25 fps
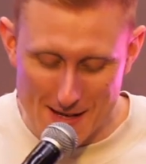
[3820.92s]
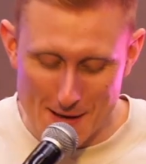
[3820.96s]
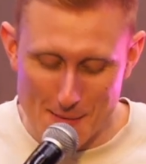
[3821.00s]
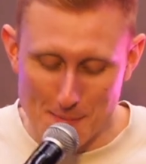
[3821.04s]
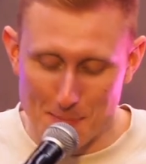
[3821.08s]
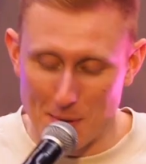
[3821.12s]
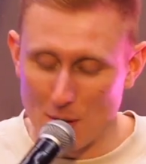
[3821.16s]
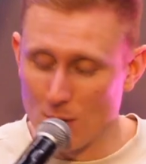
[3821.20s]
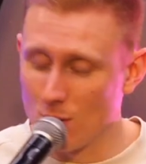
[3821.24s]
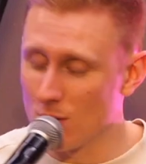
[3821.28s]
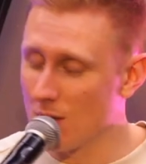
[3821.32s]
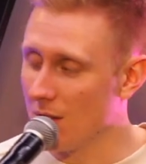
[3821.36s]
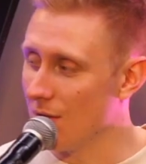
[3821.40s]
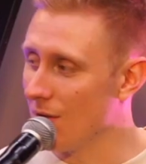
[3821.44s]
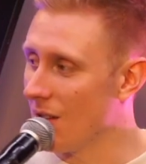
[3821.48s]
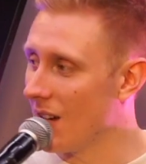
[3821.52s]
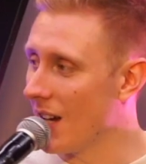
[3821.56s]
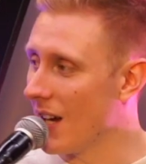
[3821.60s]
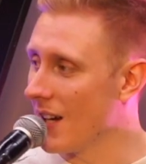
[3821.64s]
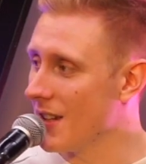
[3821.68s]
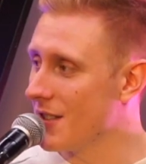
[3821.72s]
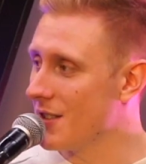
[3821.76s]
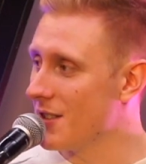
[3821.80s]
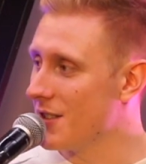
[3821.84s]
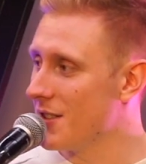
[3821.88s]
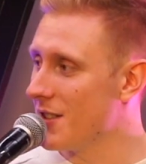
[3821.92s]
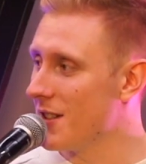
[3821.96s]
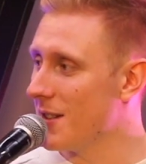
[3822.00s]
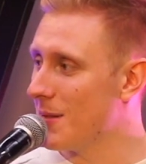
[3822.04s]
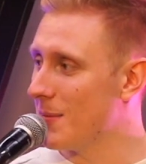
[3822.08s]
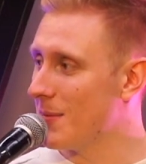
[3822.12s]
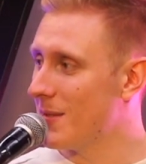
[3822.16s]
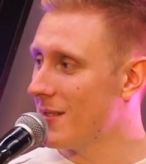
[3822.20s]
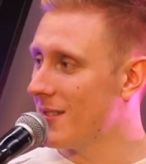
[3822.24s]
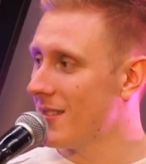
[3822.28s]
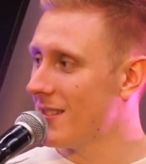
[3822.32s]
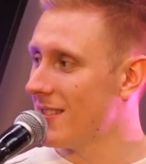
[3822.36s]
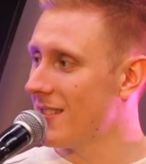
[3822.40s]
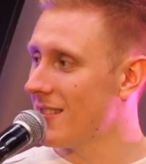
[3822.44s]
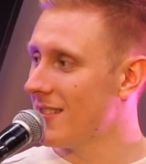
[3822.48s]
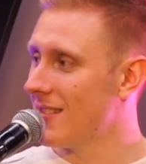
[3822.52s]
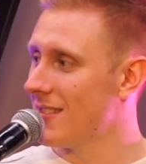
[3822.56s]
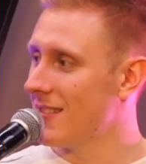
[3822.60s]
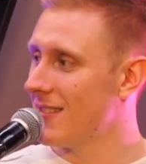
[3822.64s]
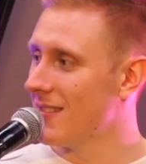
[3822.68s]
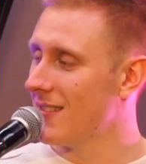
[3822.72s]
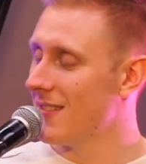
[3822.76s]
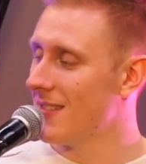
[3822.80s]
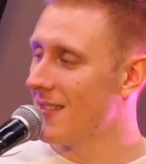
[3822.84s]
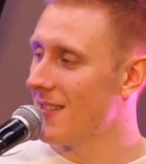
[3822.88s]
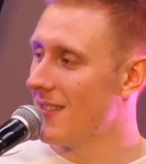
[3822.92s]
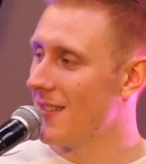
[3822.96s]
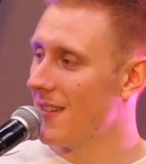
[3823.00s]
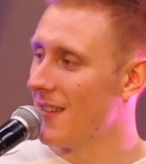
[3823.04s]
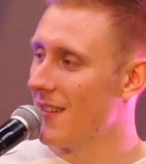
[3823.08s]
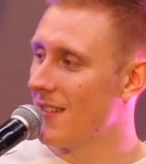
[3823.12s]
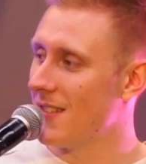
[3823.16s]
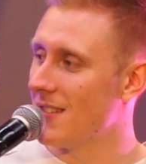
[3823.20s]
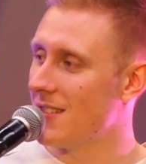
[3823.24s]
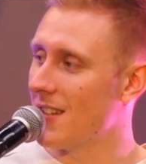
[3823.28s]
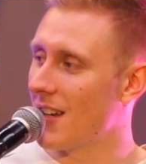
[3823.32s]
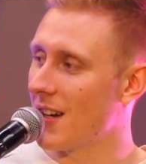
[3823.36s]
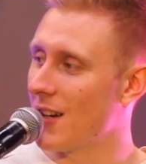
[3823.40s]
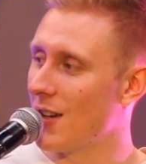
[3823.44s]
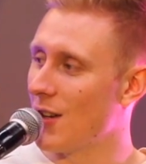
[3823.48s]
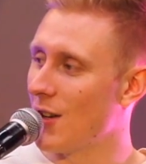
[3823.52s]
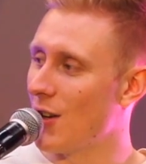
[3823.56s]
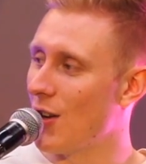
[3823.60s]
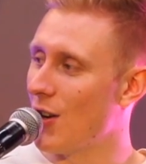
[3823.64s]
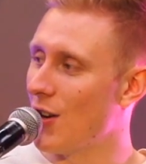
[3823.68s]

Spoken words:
Building relationships. Second